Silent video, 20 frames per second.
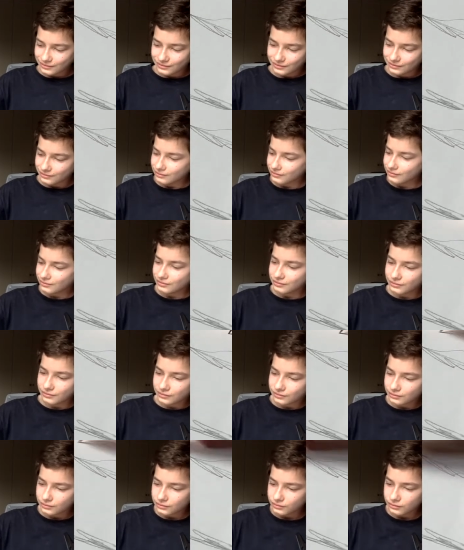
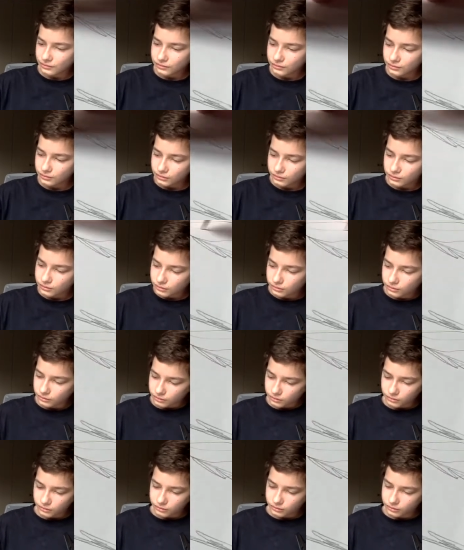
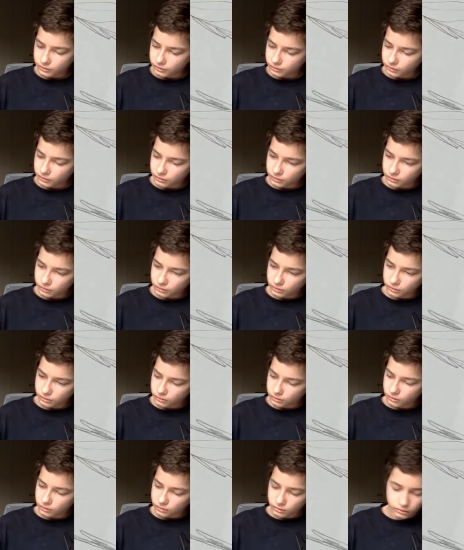
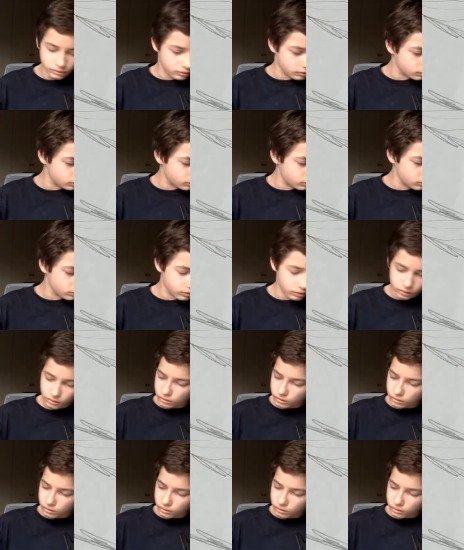(no one is talking)